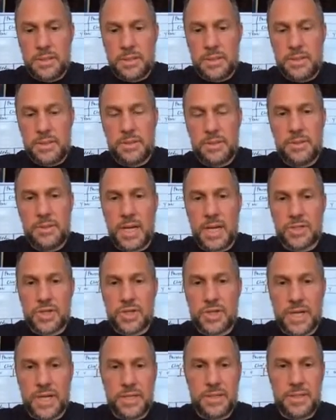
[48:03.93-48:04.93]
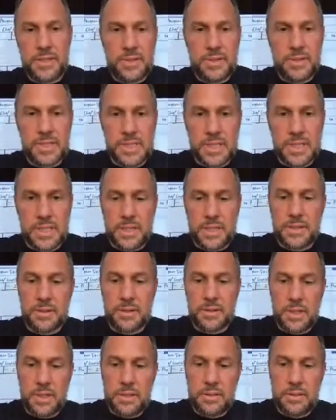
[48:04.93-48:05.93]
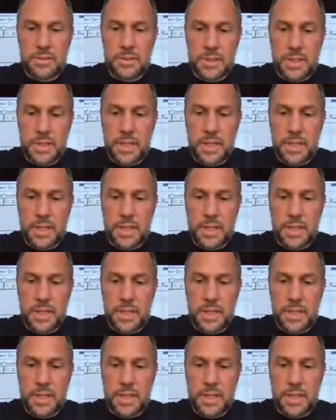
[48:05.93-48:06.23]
Do not try to do this on your own.